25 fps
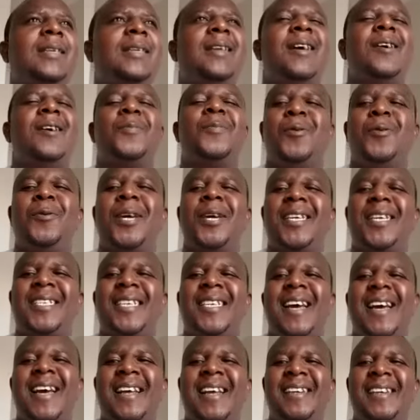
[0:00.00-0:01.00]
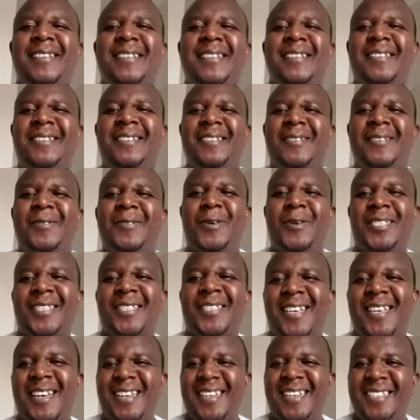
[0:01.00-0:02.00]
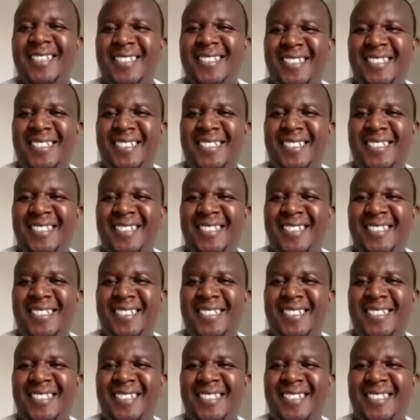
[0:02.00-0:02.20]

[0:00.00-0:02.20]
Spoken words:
now? But we are done. What's that?